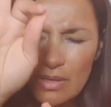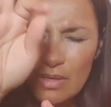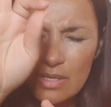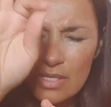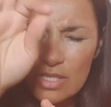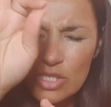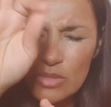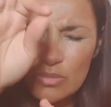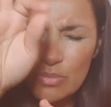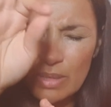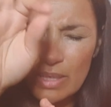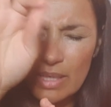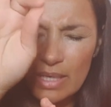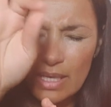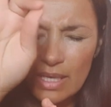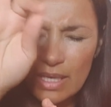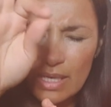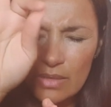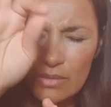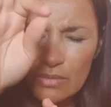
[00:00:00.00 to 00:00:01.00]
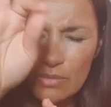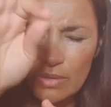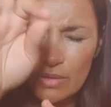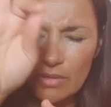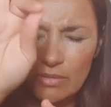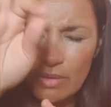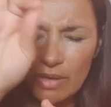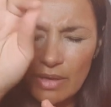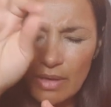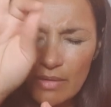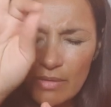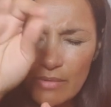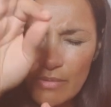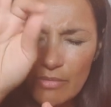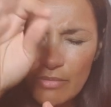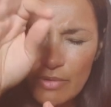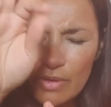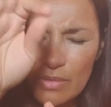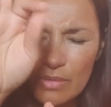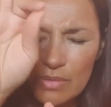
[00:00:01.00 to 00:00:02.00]
spinning it with the right
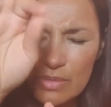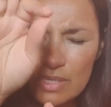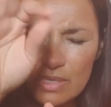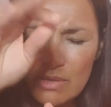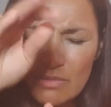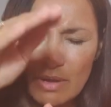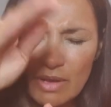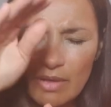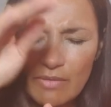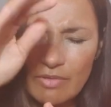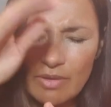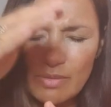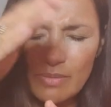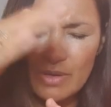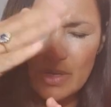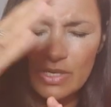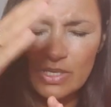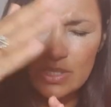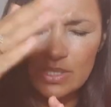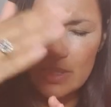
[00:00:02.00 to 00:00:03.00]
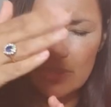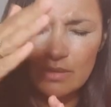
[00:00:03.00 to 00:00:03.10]
frequency, right vibration.